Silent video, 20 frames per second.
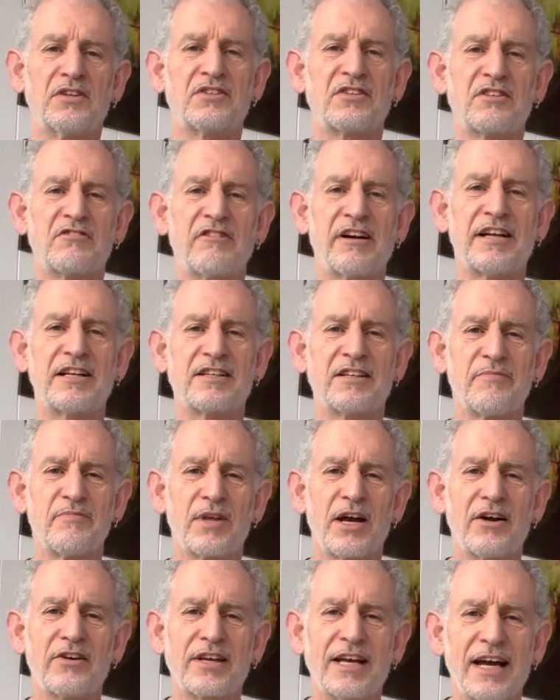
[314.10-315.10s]
Great.
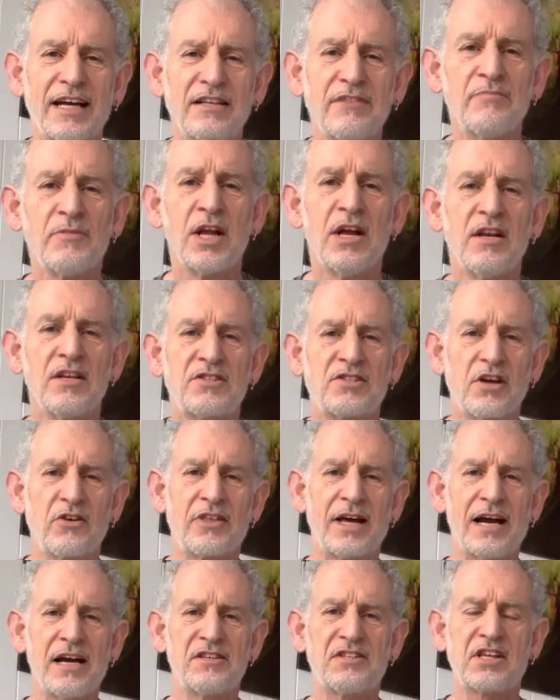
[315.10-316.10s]
Okay, so
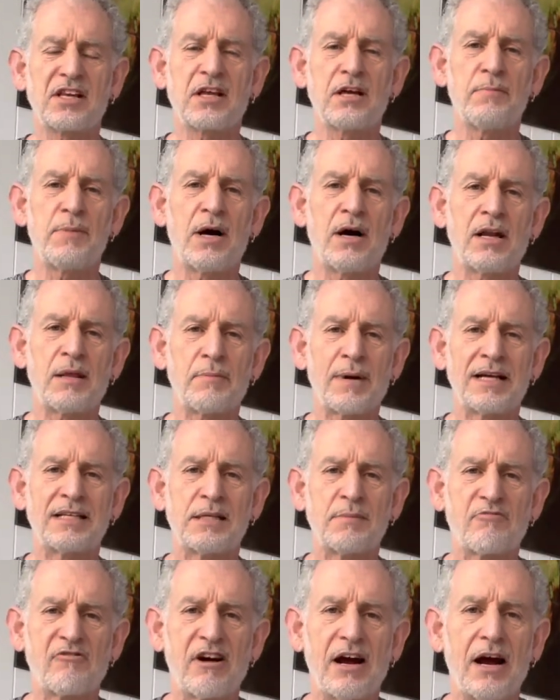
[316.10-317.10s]
that's the Kaparlibati
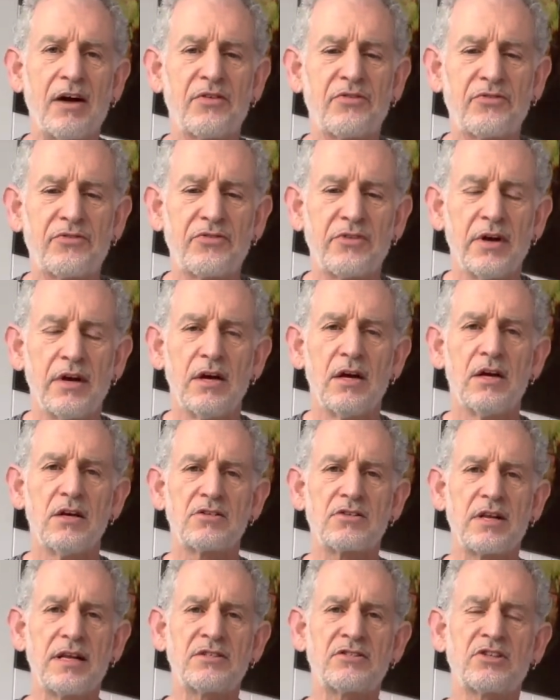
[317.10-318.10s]
breath.
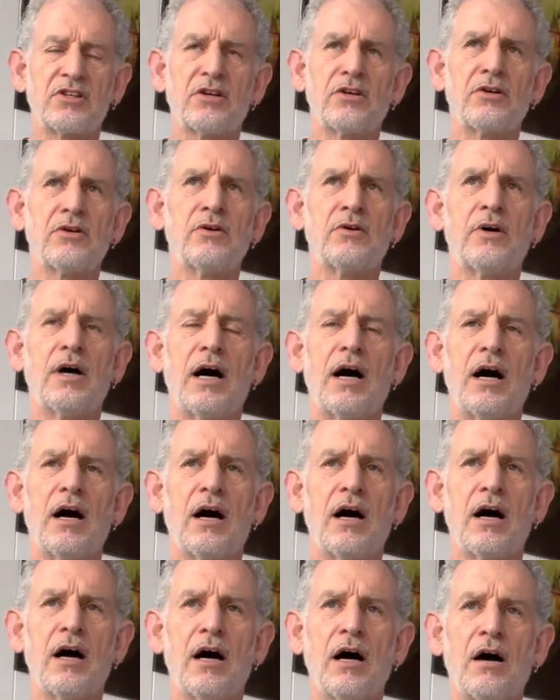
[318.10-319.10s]
So let's do,
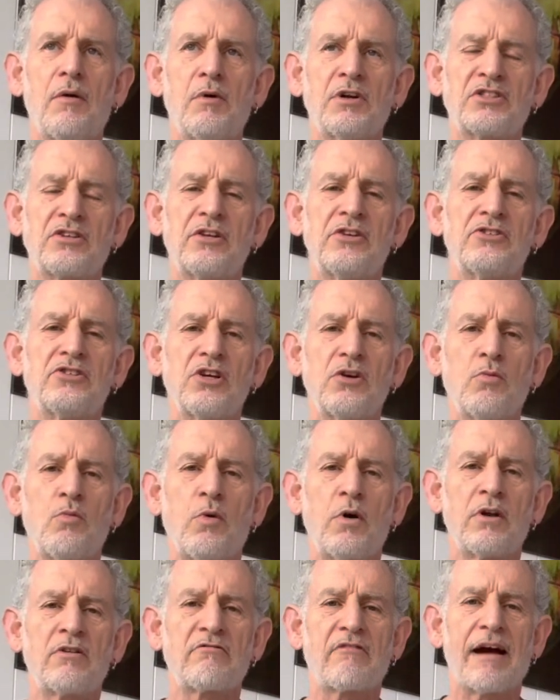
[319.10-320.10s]
we're just going to do
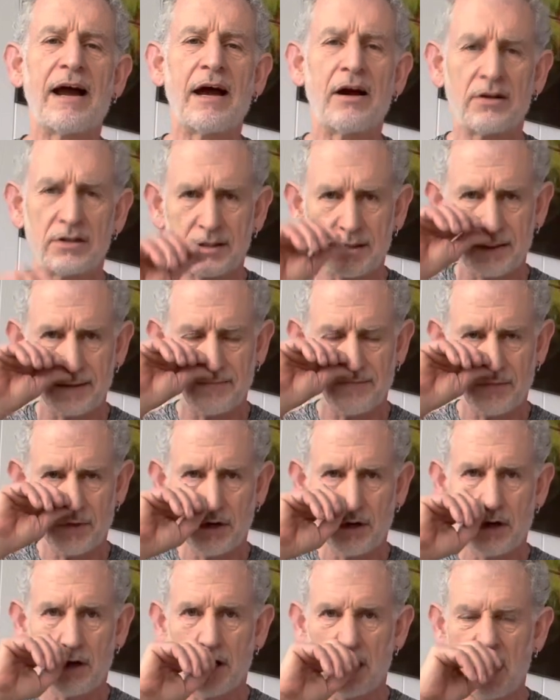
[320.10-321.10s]
one round
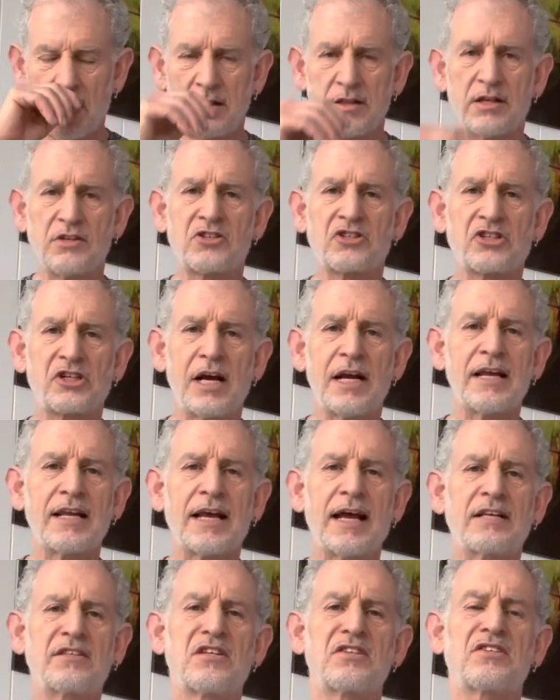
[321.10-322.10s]
in this training
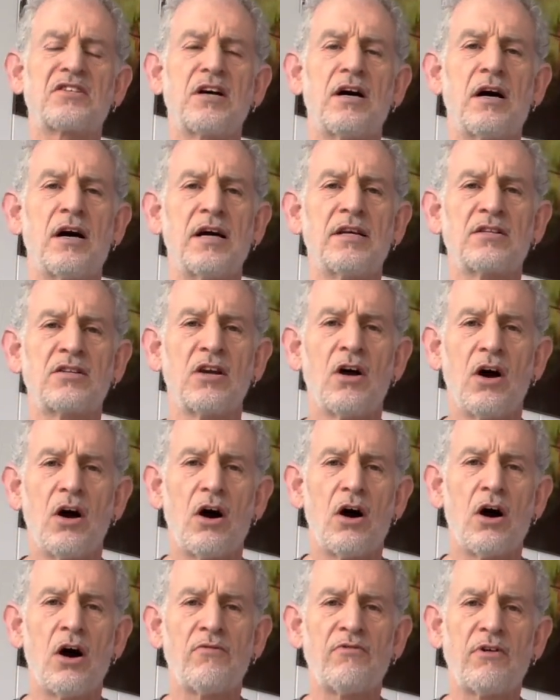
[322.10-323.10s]
exercise
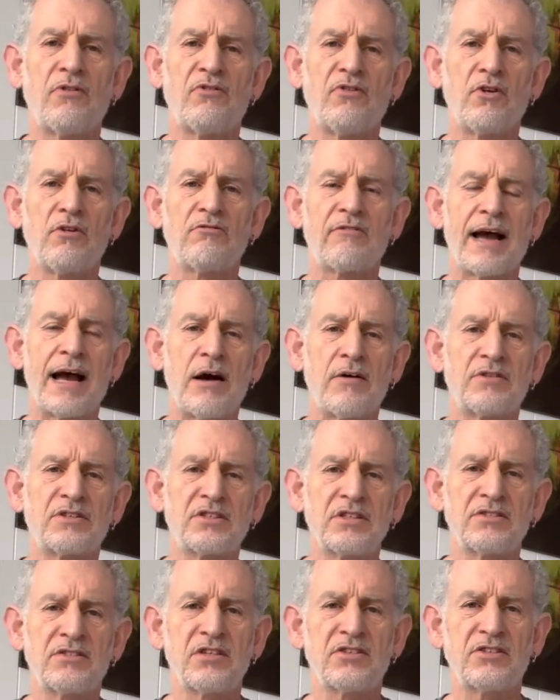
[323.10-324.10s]
of a full round
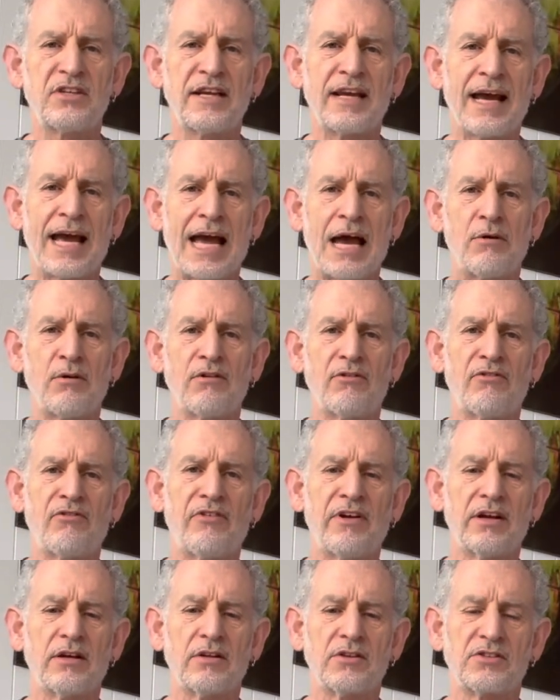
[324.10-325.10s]
just to see how it
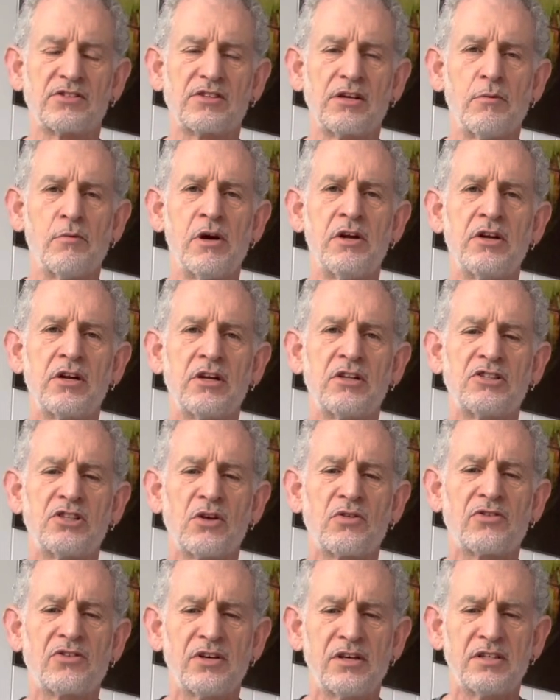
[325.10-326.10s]
feels. So we're only going to do
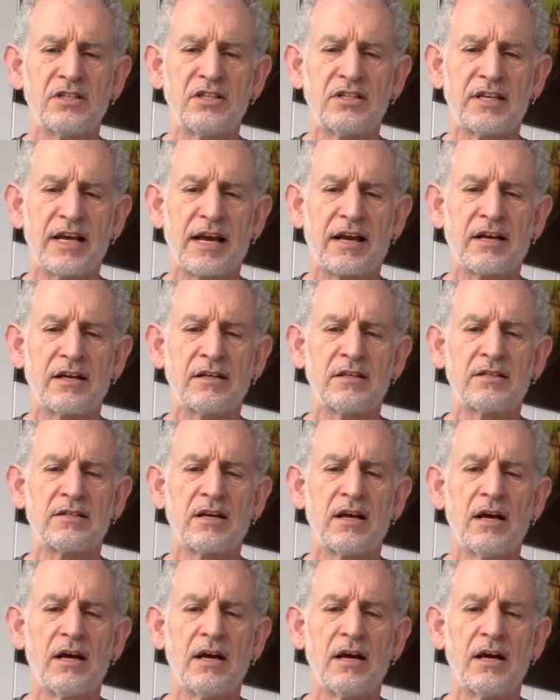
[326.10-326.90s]
30-second